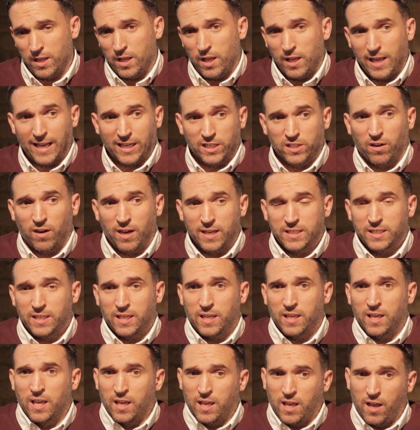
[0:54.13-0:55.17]

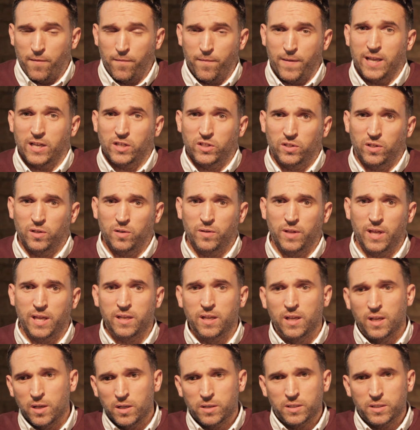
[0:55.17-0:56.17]
anxiety affects you, then